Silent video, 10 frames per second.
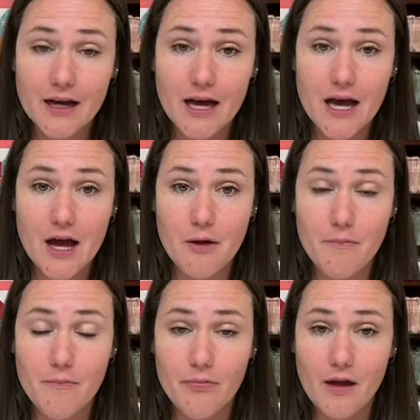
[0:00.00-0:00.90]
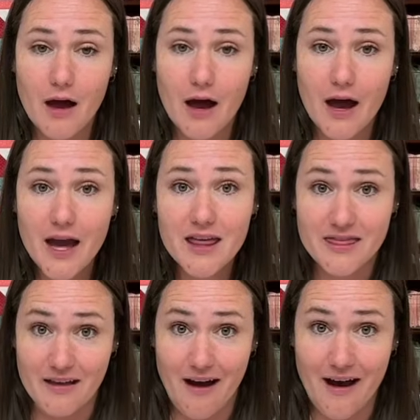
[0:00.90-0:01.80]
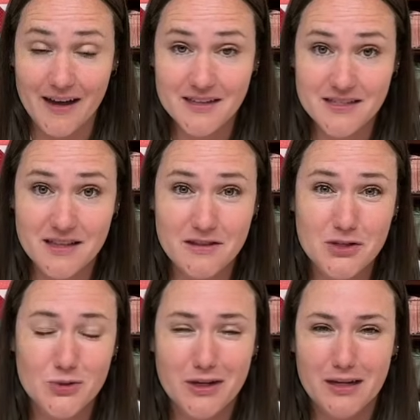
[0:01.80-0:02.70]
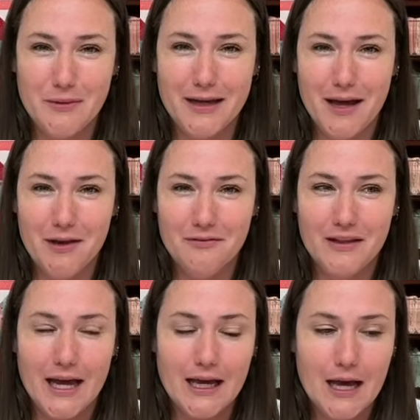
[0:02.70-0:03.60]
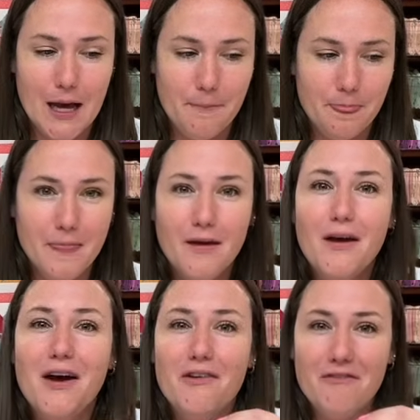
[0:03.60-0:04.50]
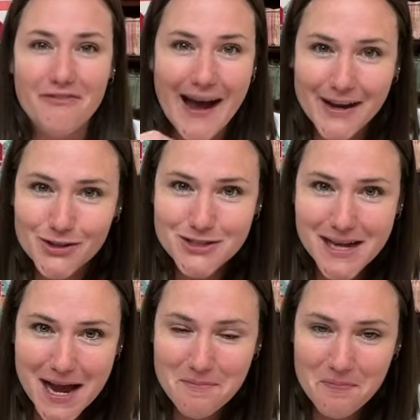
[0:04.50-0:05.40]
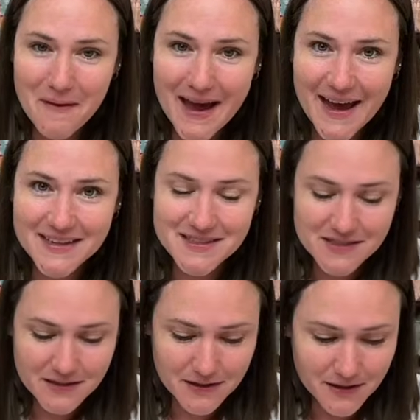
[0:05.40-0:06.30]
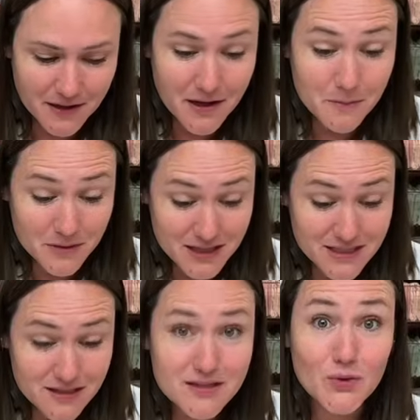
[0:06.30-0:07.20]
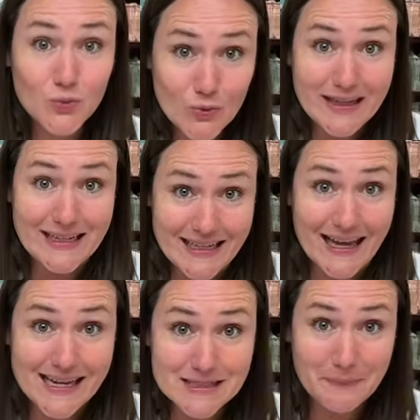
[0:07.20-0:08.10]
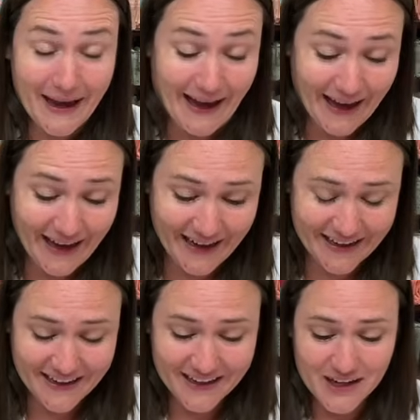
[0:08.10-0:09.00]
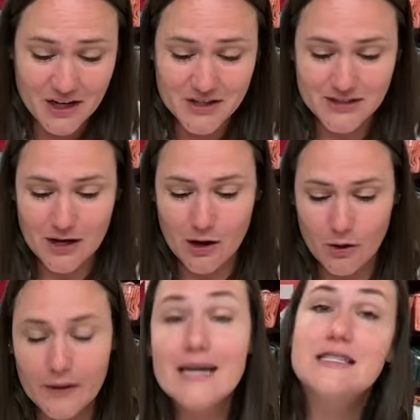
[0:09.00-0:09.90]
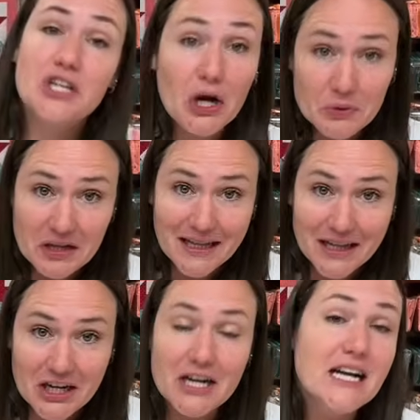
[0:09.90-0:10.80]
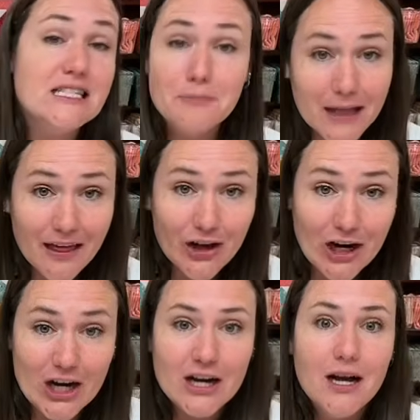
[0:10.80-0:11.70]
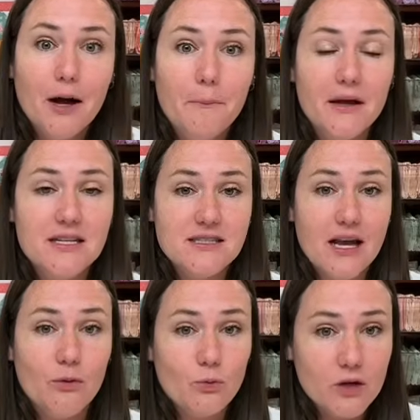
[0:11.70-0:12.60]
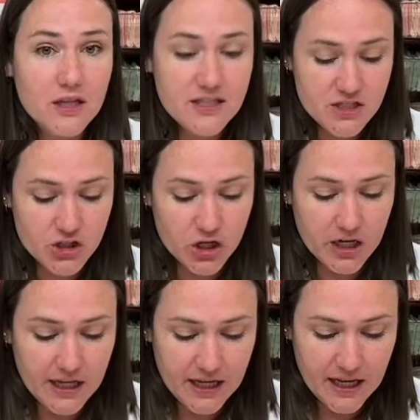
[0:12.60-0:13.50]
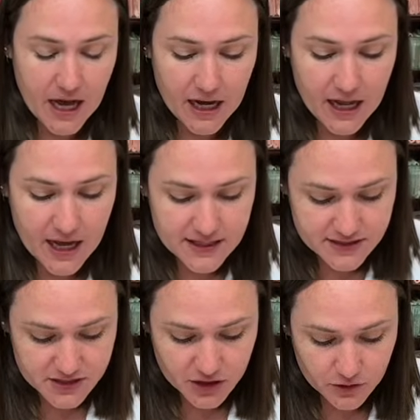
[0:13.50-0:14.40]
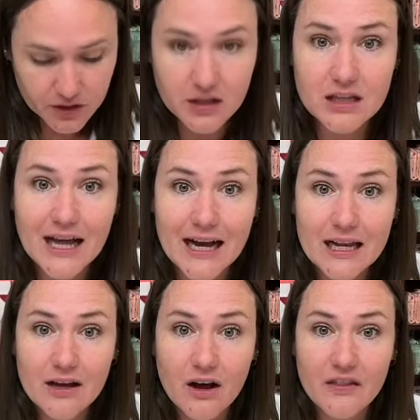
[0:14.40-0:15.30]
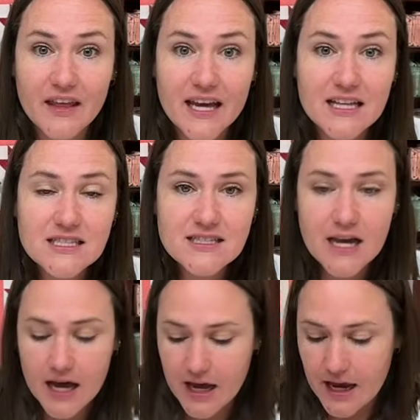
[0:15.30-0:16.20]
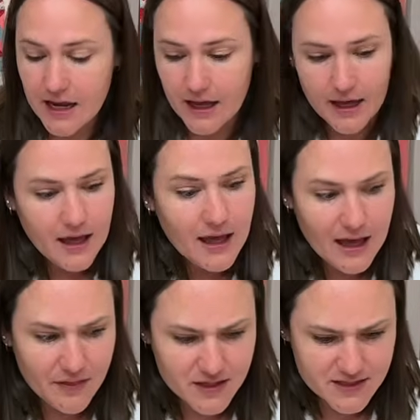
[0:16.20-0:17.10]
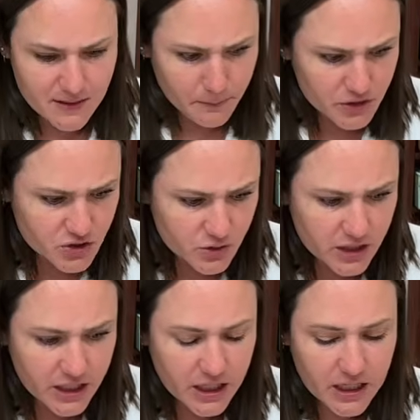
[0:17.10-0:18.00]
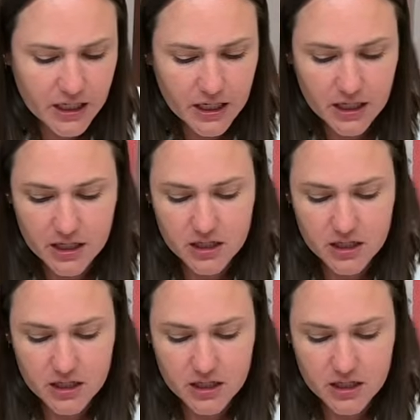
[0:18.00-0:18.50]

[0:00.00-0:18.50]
I thought that these were going to be kind of like vinyl type bags. But this is a really nice bag. So it's not real leather, it's pleather, but it's like really sturdy and it has this cute little lining on the inside and the zipper's really good.